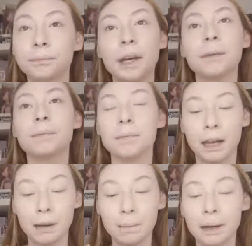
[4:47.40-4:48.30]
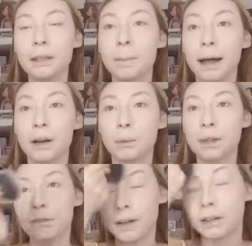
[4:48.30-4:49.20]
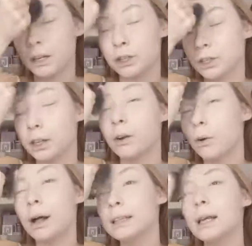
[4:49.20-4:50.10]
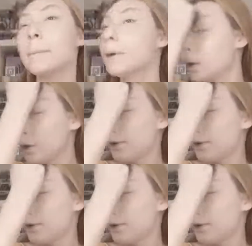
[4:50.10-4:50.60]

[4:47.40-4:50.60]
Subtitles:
yeah, I combine the powder with the foundation and it all ends up